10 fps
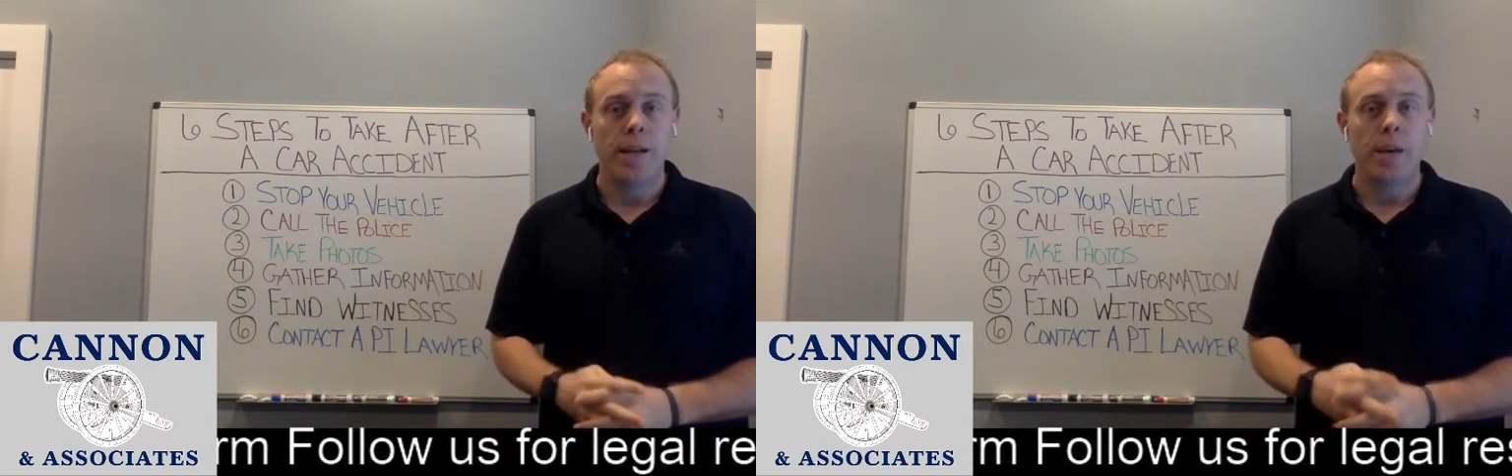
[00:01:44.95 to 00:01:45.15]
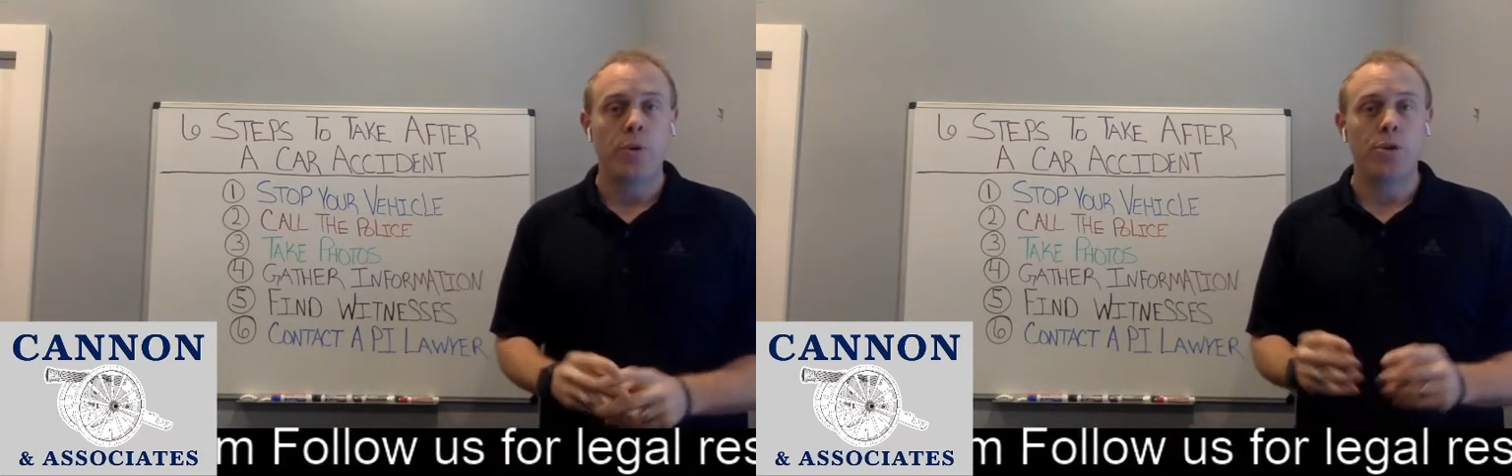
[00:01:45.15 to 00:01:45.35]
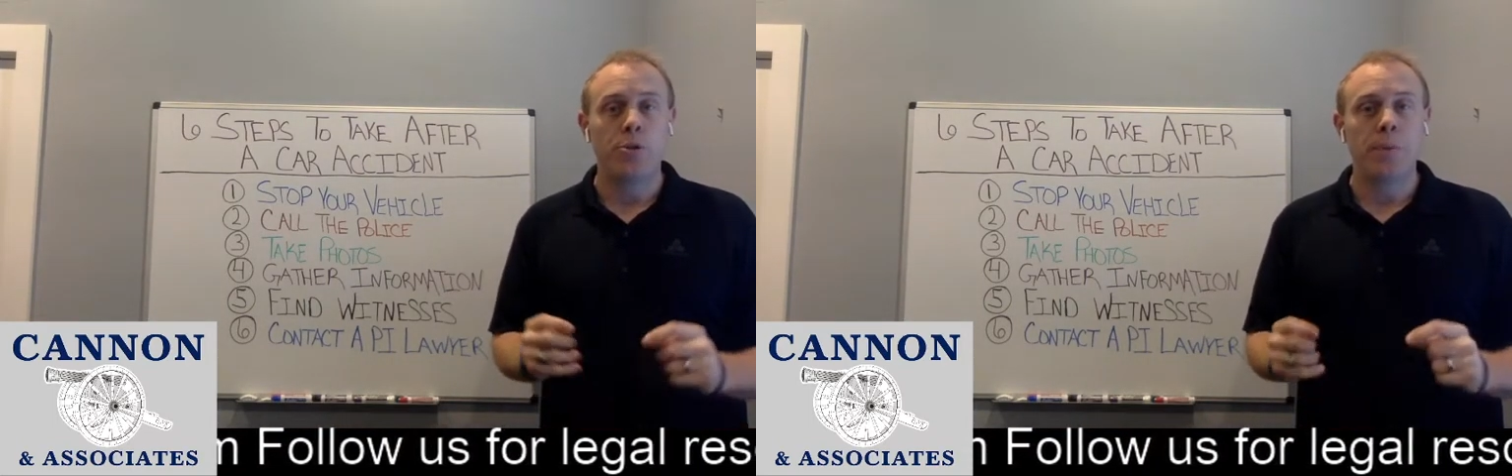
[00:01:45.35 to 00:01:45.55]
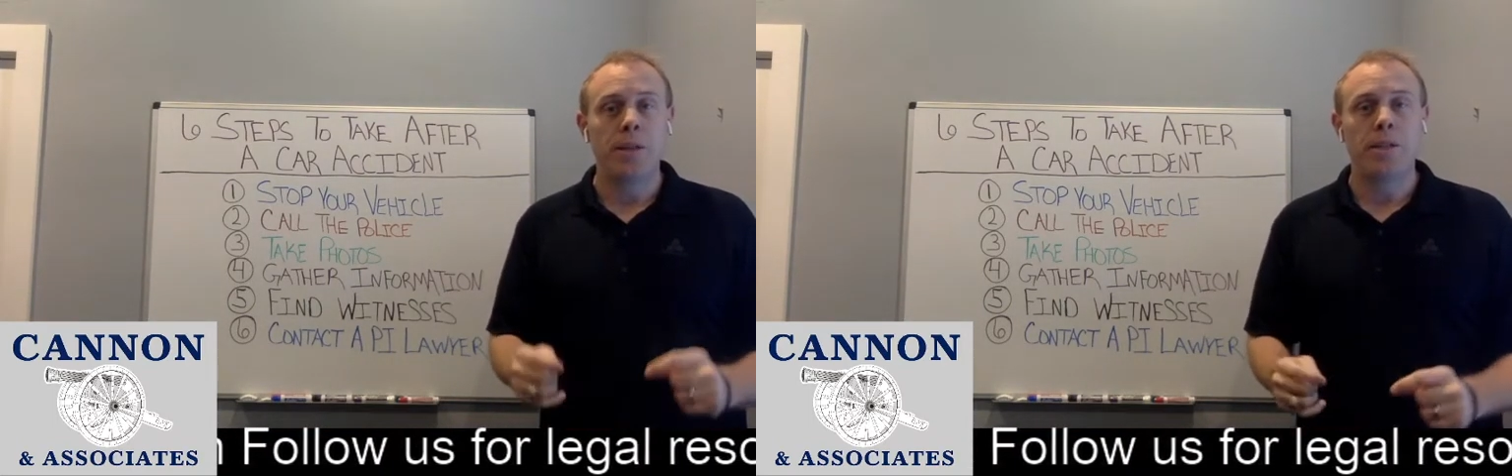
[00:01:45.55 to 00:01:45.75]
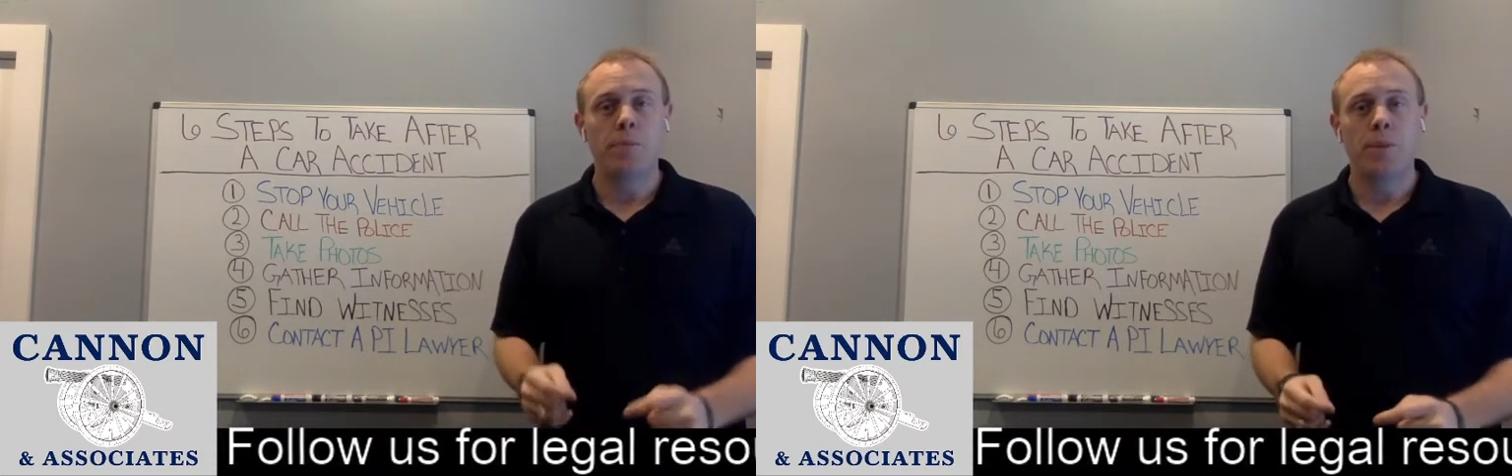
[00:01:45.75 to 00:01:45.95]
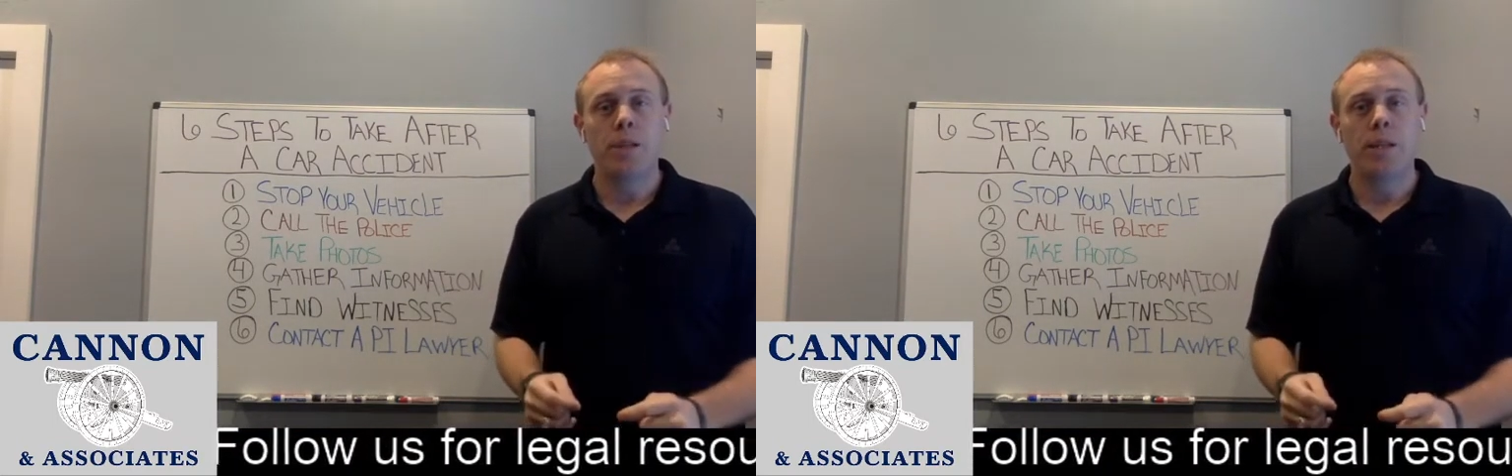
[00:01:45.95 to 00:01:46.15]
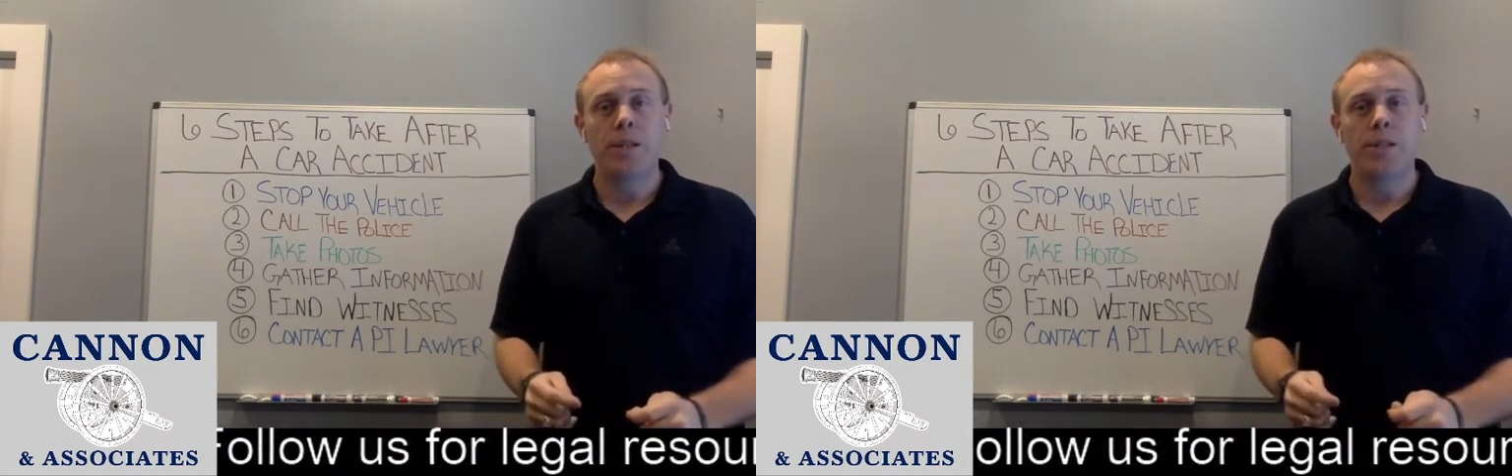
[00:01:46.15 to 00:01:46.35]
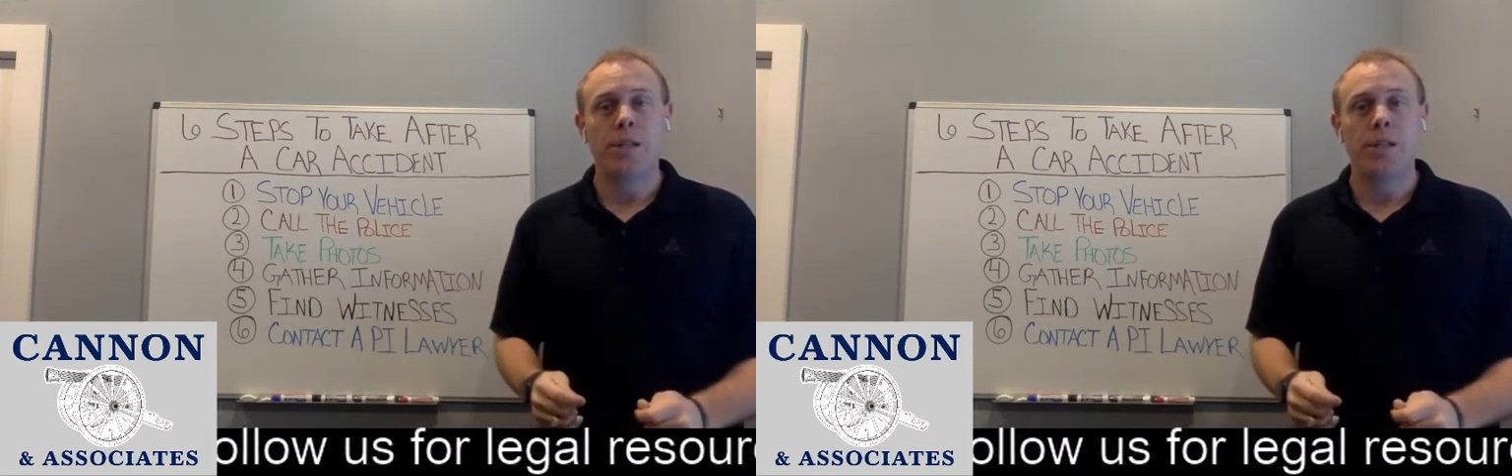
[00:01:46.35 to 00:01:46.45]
Now, when you speak to police,